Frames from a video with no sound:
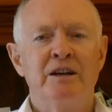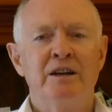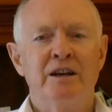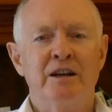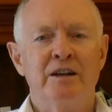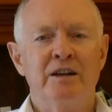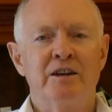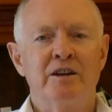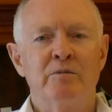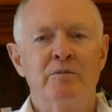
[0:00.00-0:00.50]
a
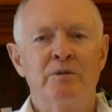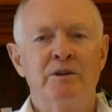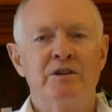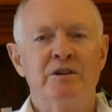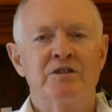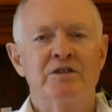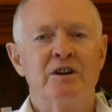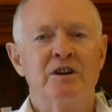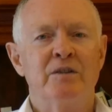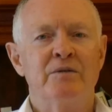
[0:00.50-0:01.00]
little bit
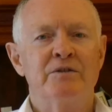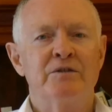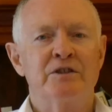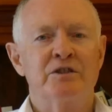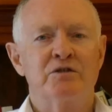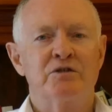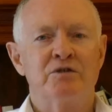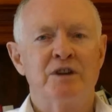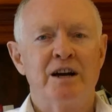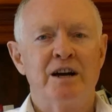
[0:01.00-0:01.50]

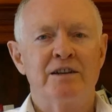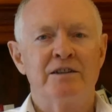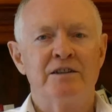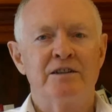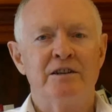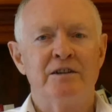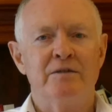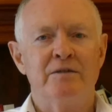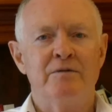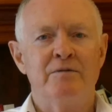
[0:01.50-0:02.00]

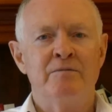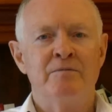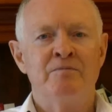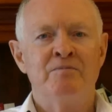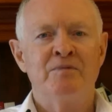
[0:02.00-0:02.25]
self-destructive,